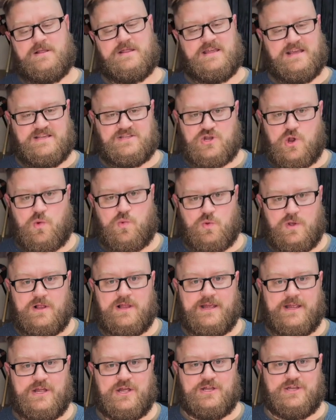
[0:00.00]
These are
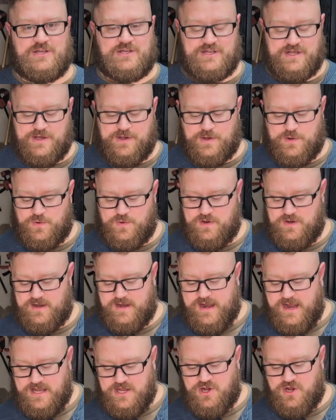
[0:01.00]
really good to do,
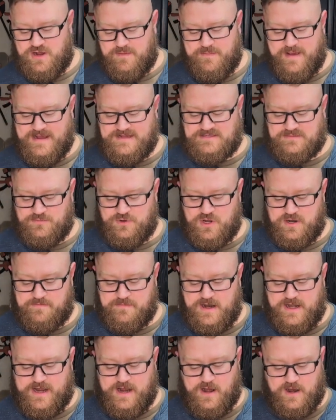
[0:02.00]
and you can make some good
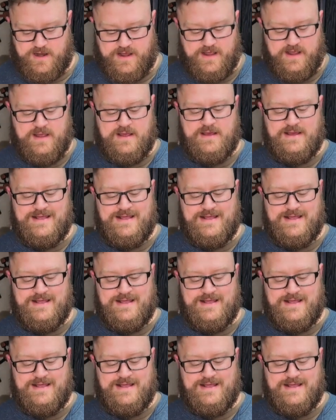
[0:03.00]
money on it.